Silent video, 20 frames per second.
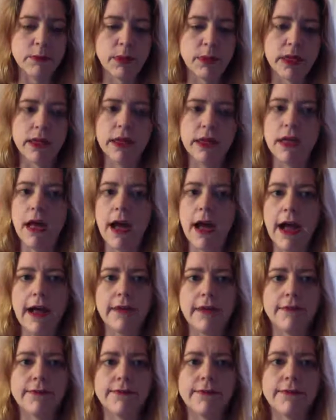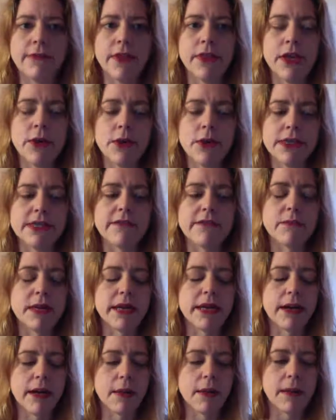But the noise I've been
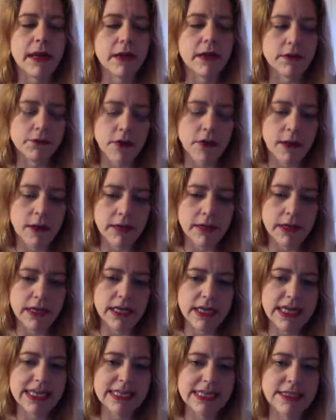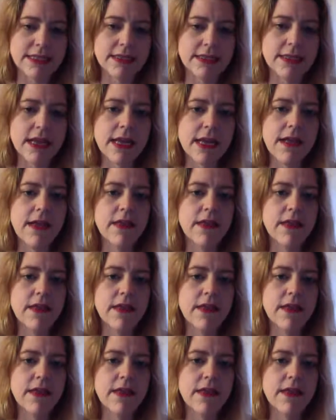hearing about Andromeda is